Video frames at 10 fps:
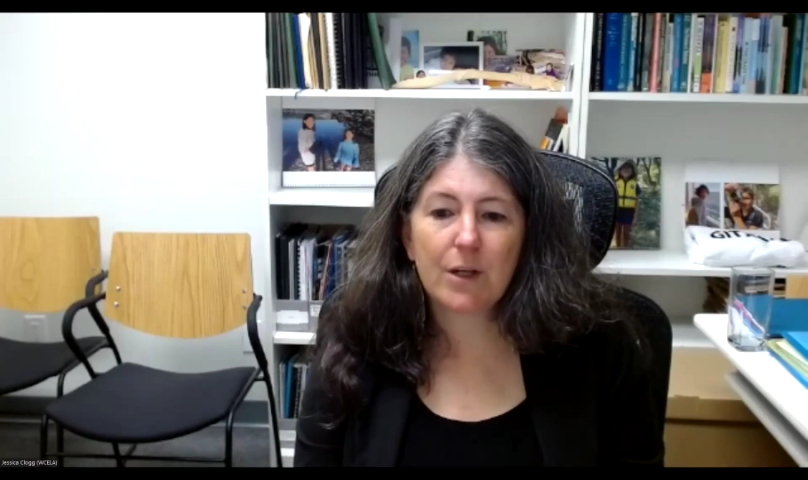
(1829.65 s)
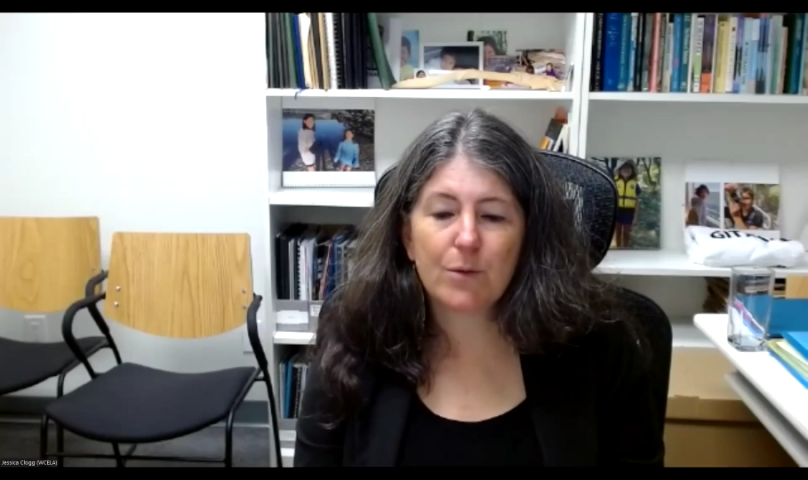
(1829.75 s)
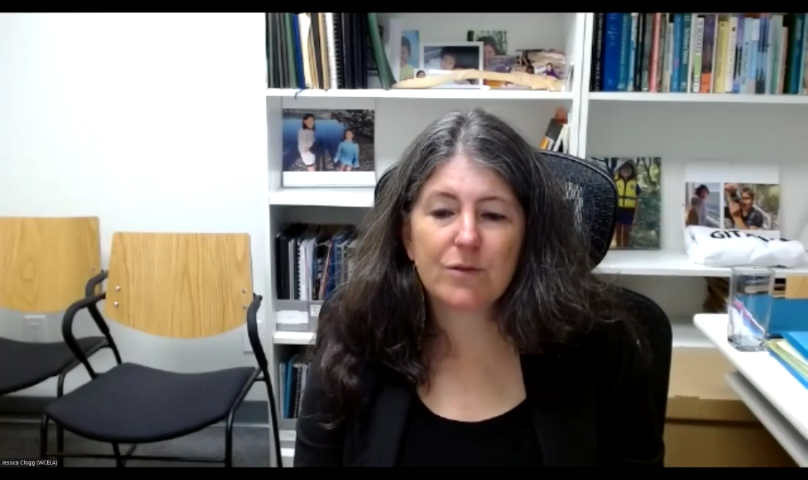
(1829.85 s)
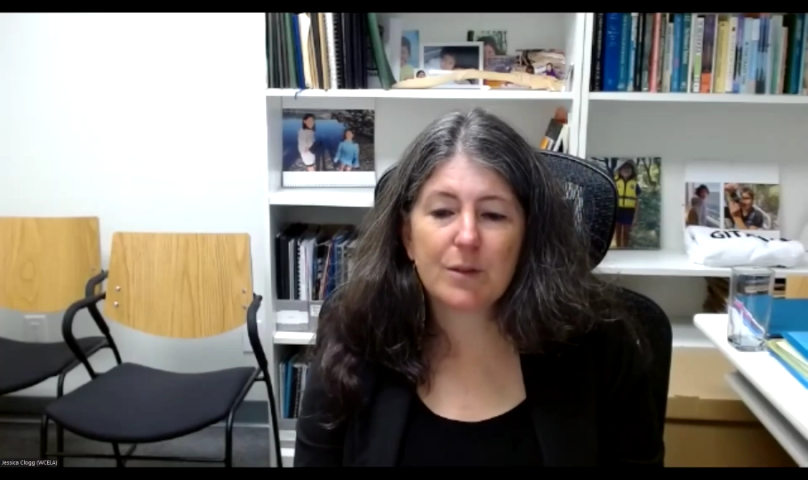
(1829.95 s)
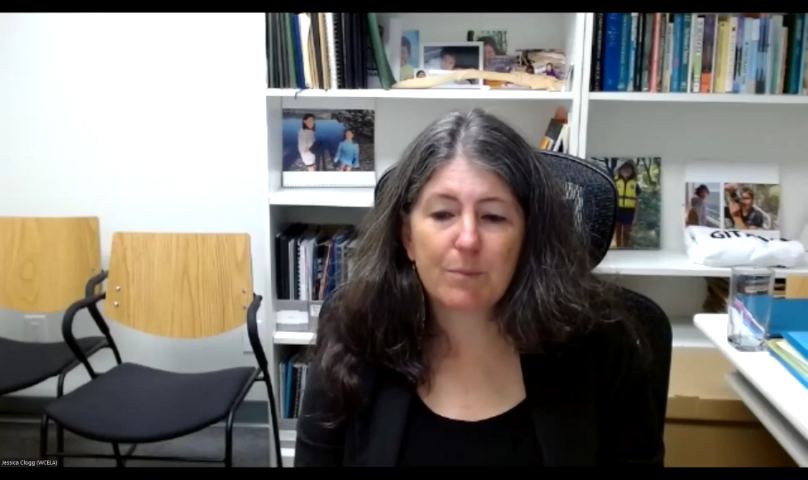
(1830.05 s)

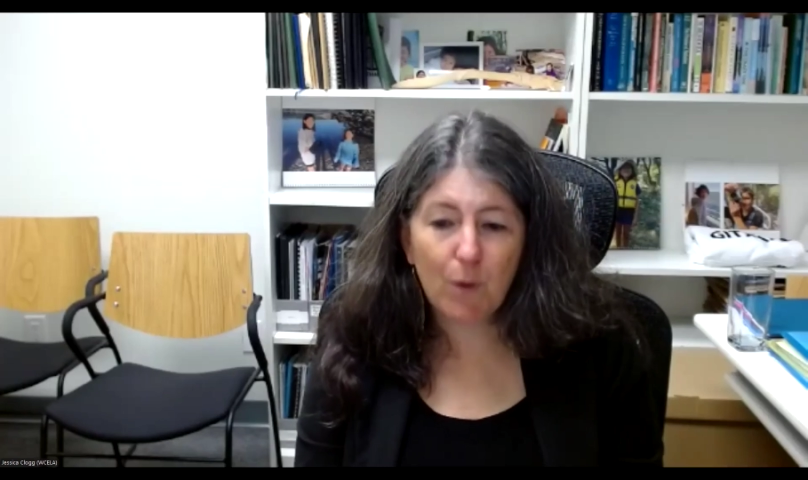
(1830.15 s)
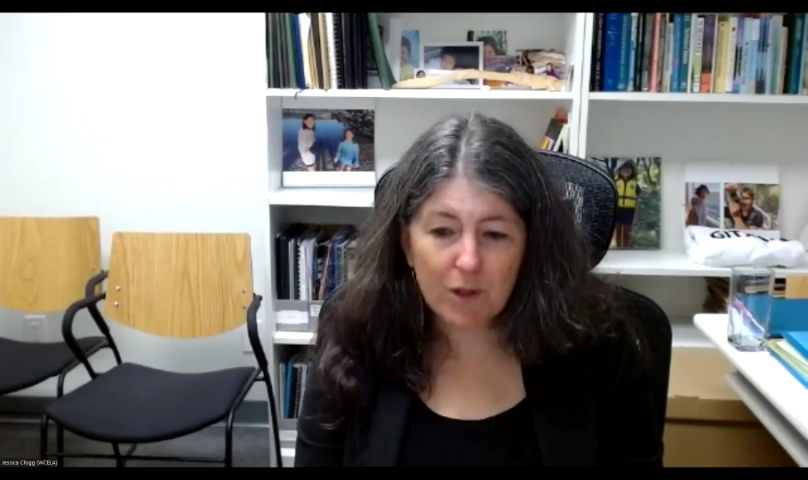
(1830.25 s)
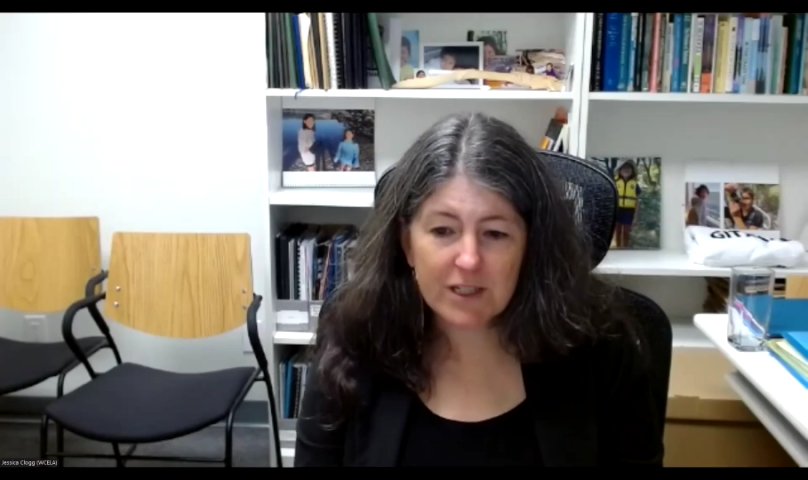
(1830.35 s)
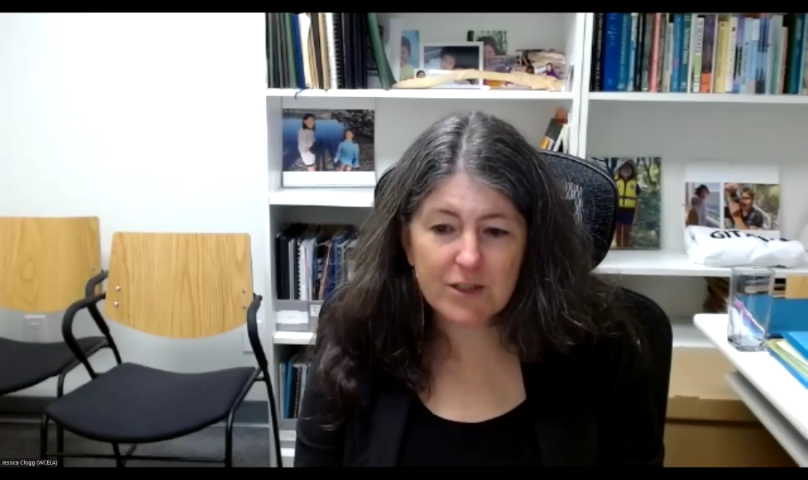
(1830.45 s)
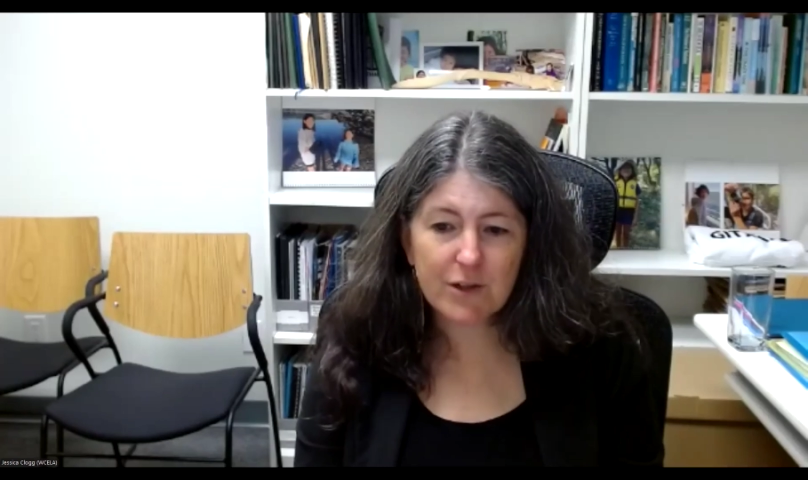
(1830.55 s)
Coast
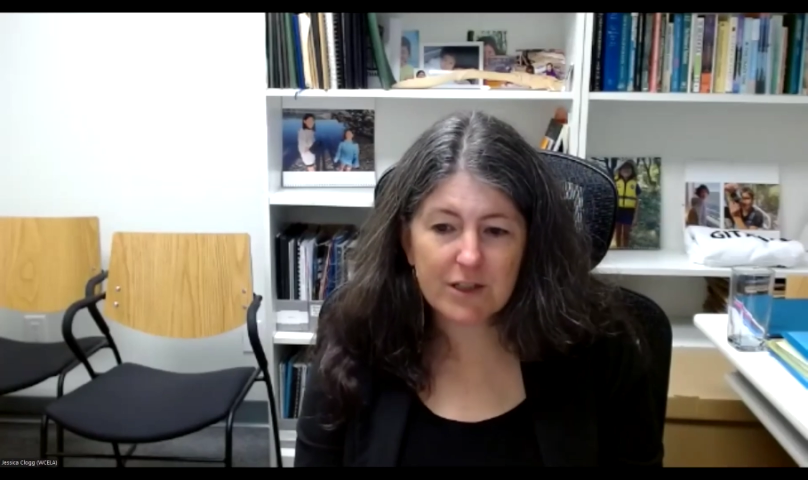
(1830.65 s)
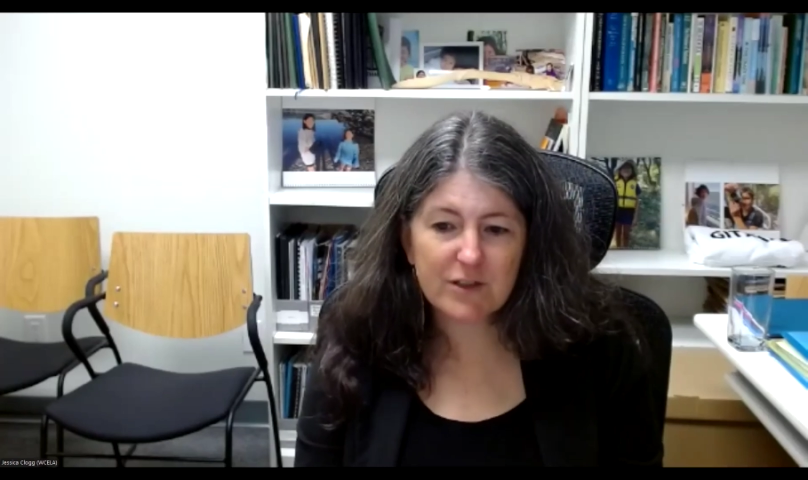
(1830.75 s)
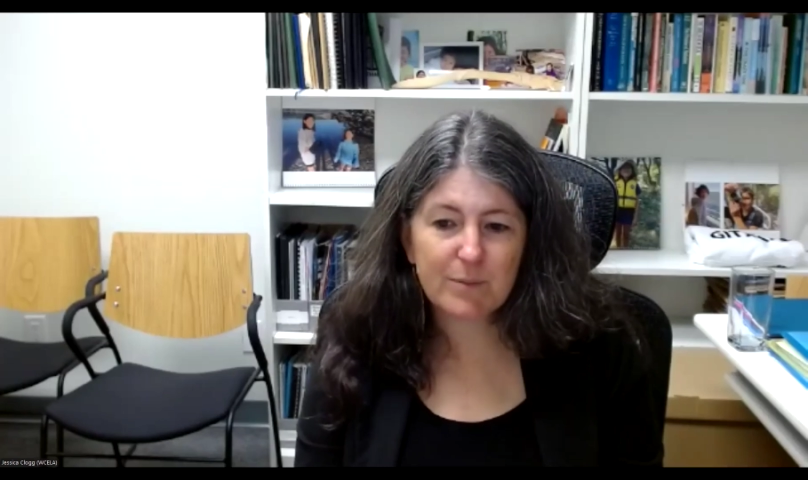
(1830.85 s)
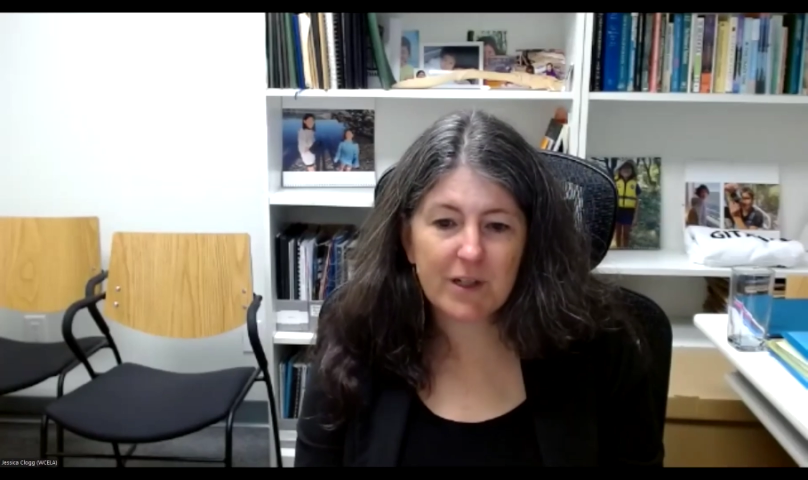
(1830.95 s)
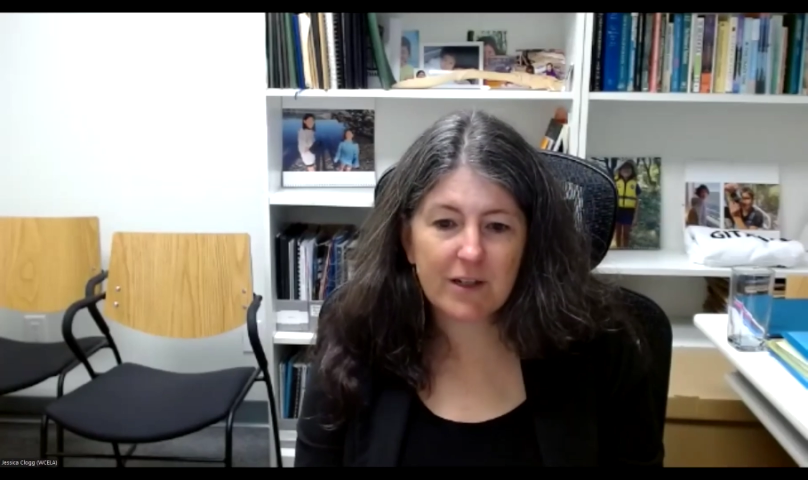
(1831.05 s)
supported during
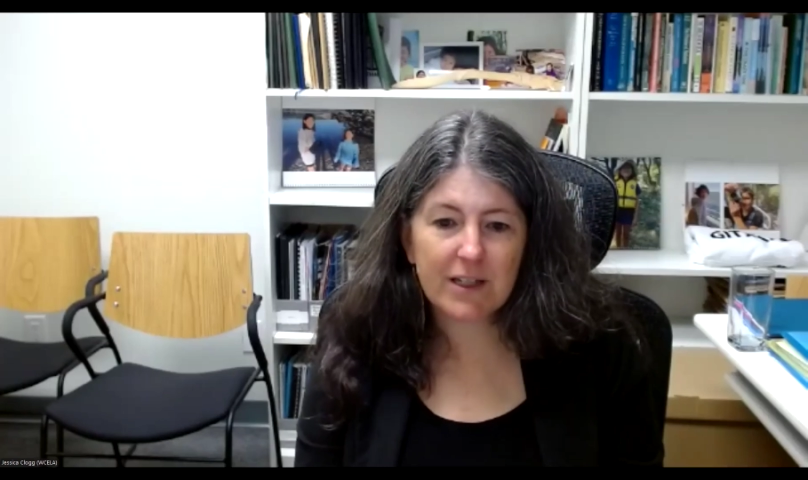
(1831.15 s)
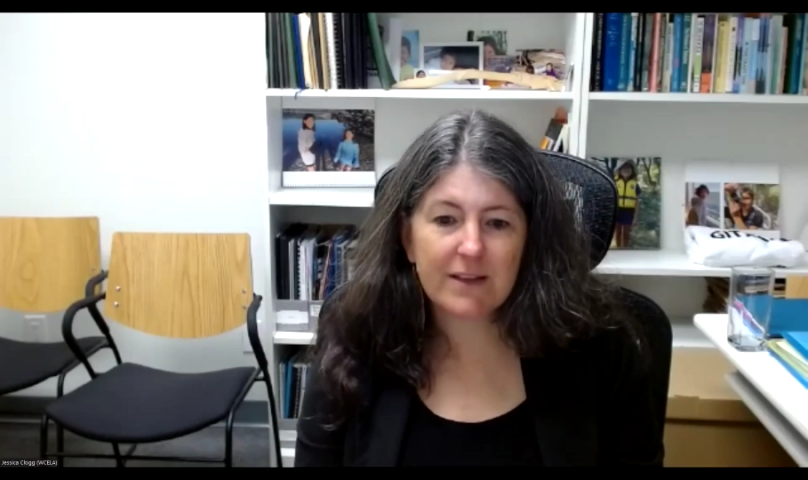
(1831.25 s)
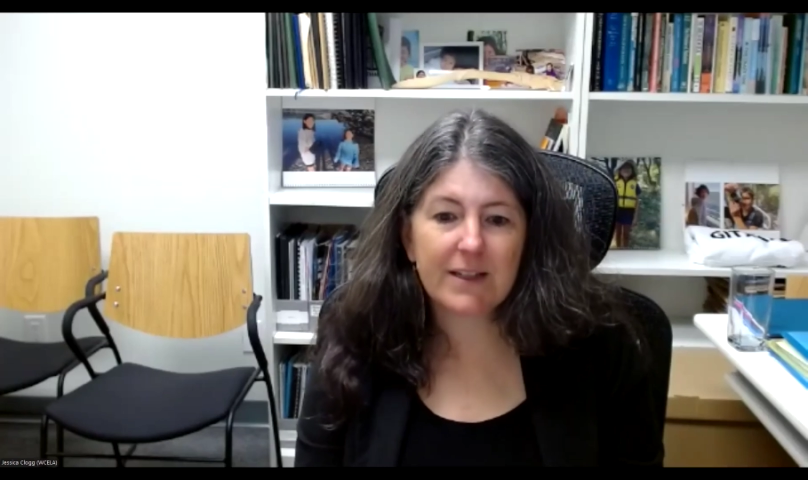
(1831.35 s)
this period